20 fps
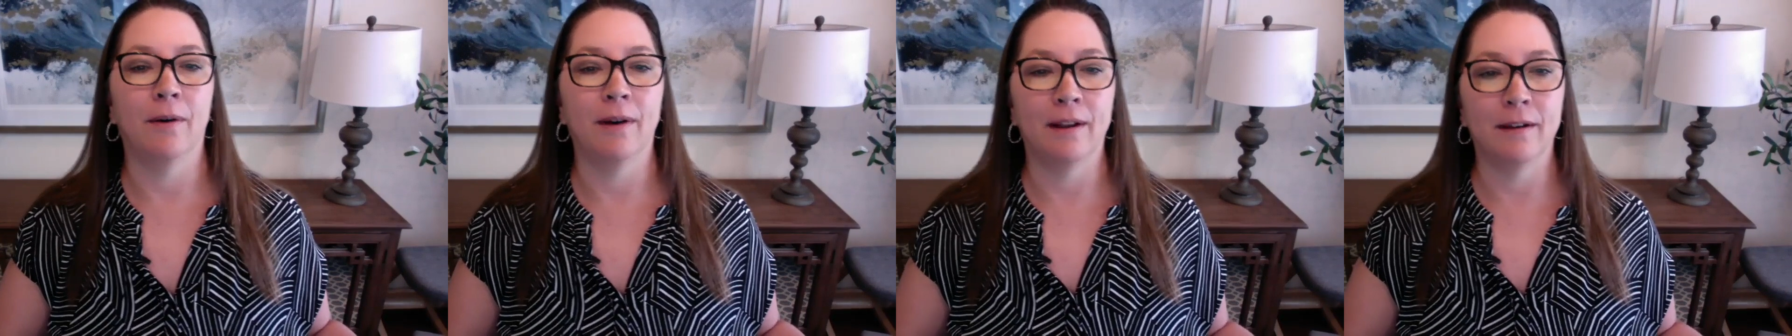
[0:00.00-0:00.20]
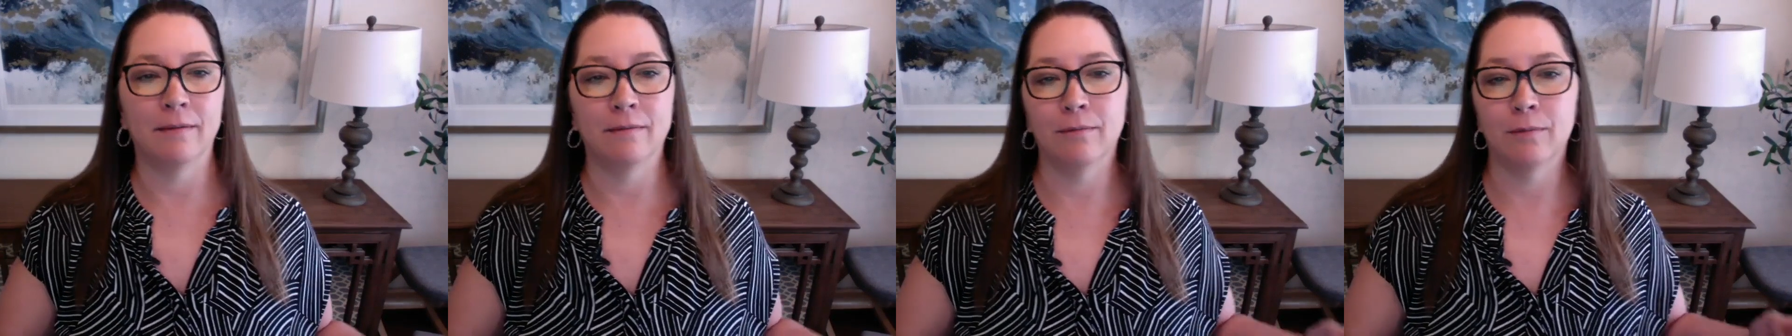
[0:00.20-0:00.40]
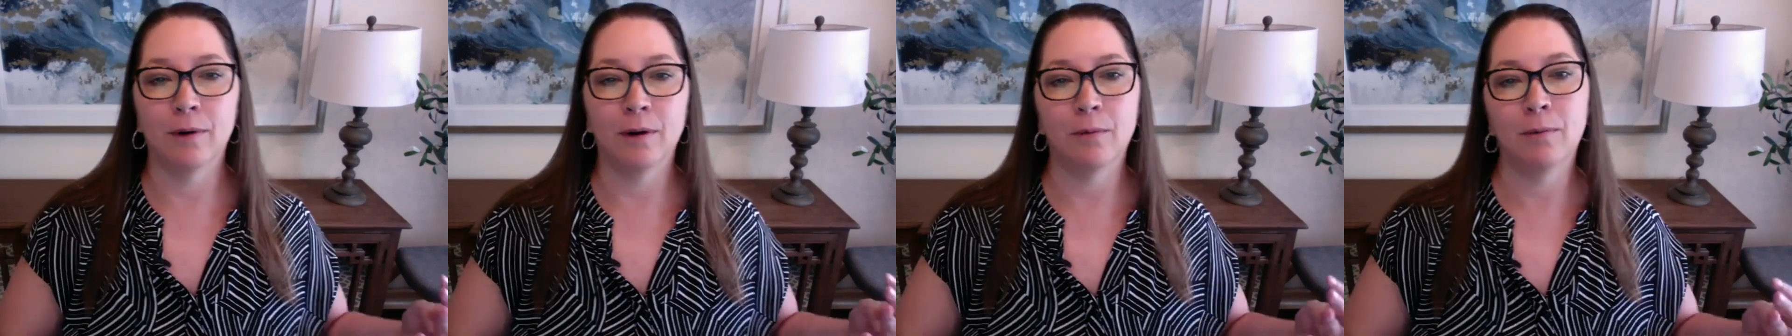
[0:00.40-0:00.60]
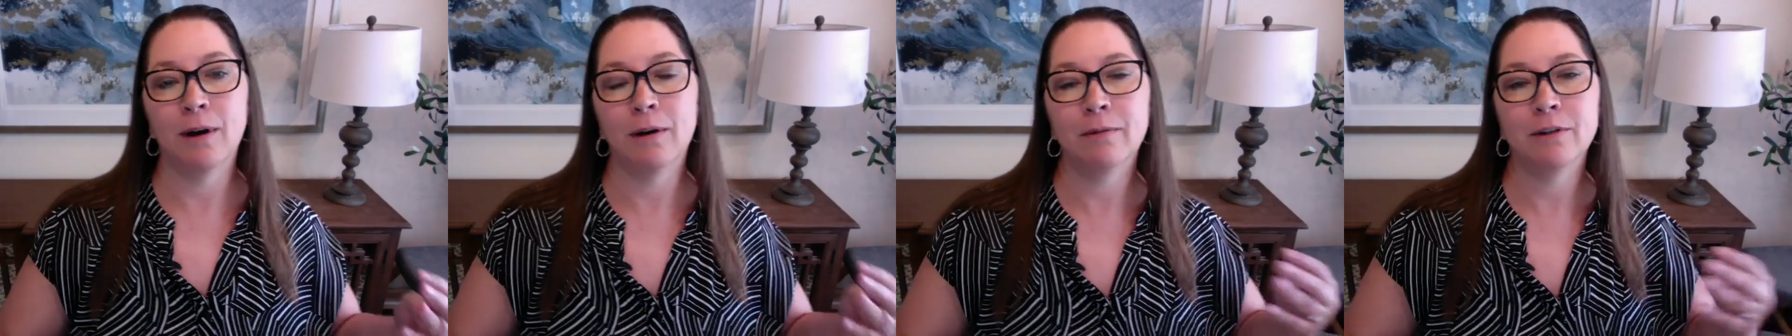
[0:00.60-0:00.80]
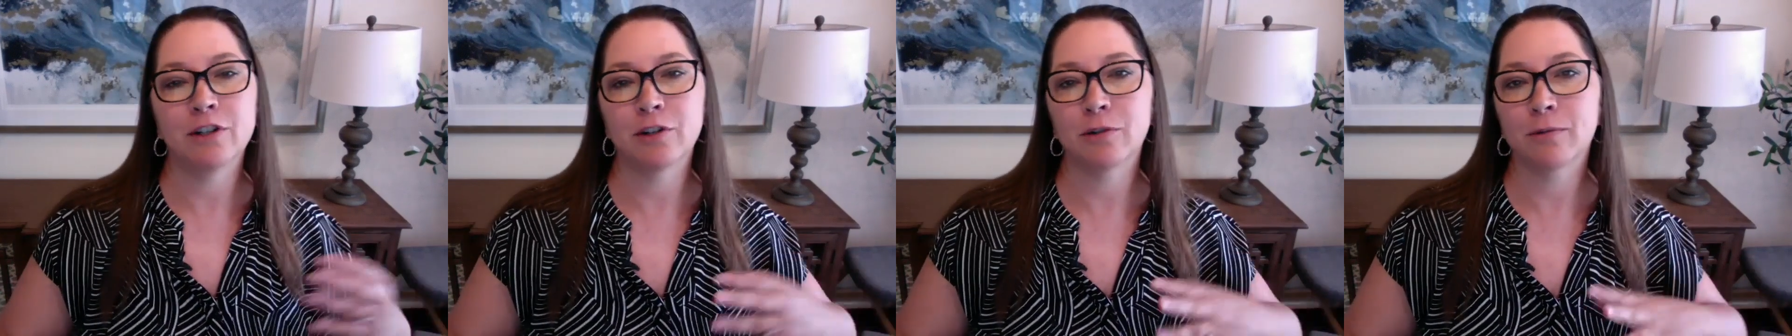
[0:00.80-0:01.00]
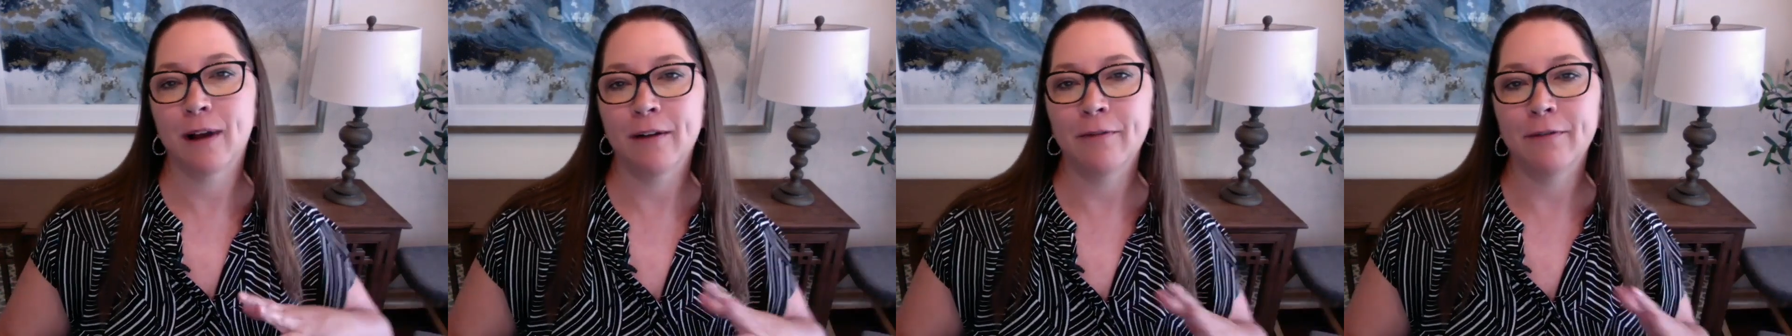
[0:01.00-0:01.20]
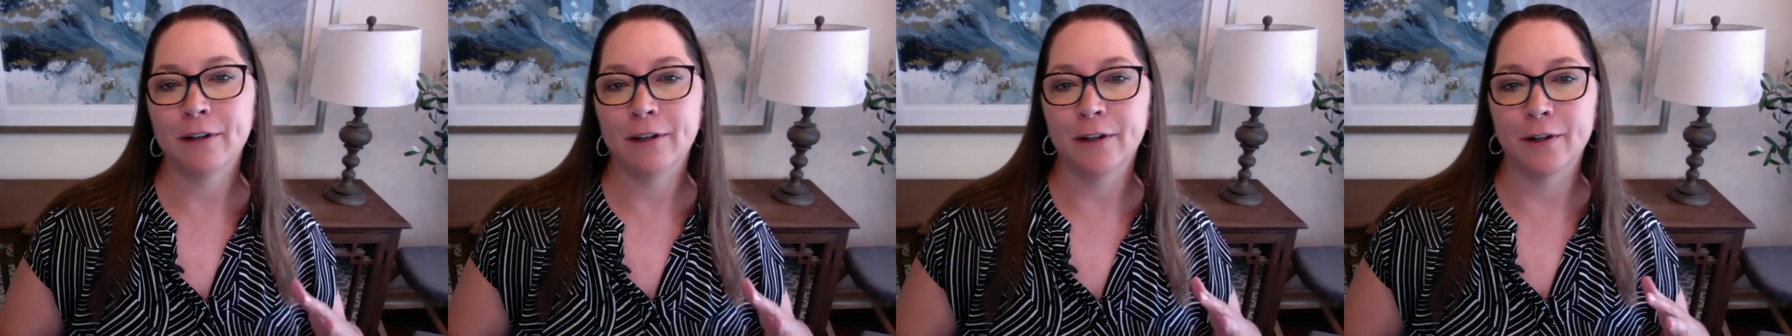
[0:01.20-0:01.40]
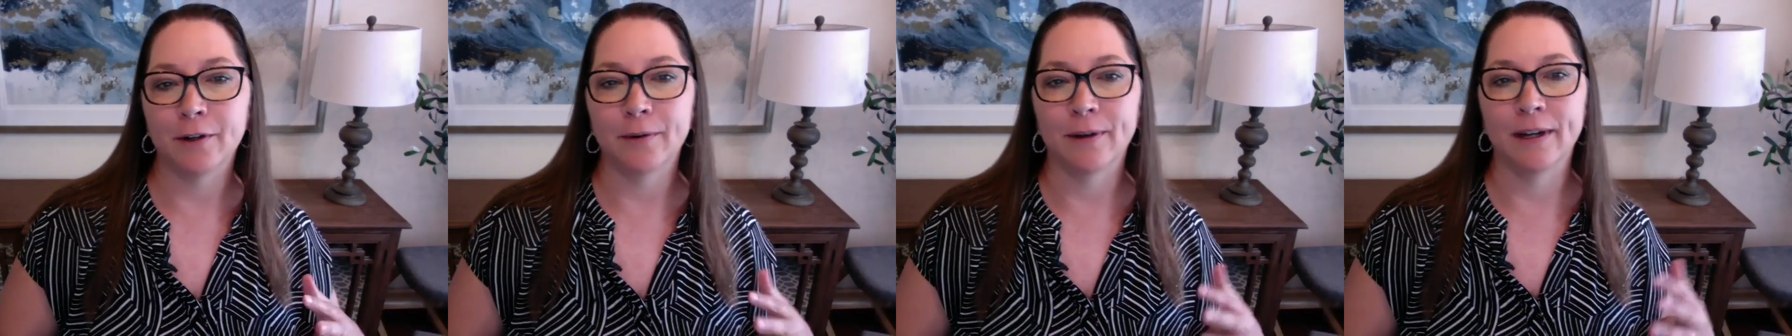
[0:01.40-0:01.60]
And well, what was your revenue?